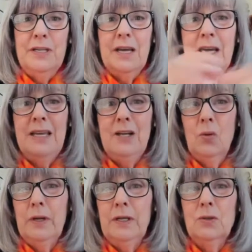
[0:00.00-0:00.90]
day
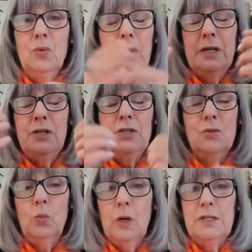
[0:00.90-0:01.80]
going into work. It
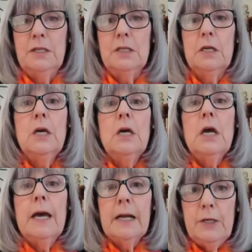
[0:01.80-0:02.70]
just wasn't.
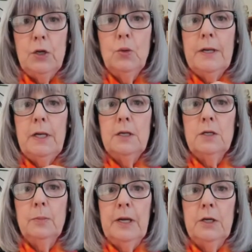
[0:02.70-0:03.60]
And I knew I needed
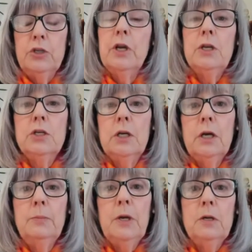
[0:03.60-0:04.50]
to make a change, and
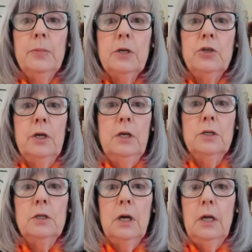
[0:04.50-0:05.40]
I made a big
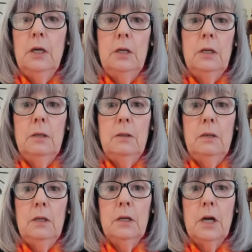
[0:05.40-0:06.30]
change.
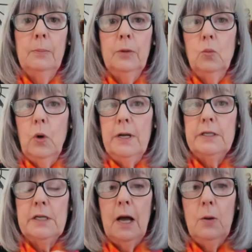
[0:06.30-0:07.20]
In a couple of ways,
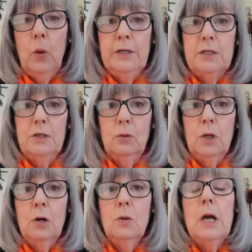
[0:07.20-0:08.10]
I went
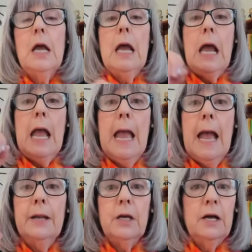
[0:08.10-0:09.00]
solo,
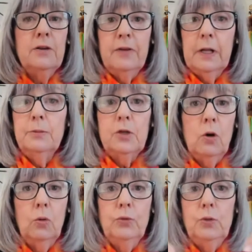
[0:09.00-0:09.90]
and I developed a
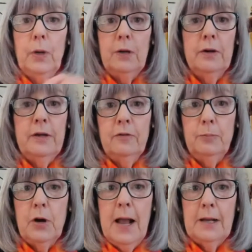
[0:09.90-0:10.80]
whole new area of
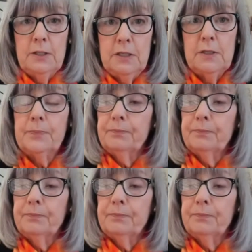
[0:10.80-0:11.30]
practice.